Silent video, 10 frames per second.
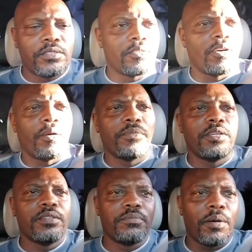You know what I
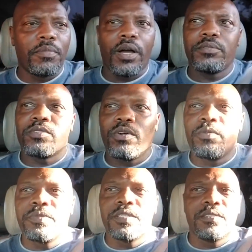mean? My mom's
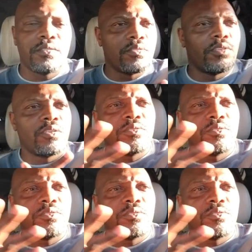told me, you know,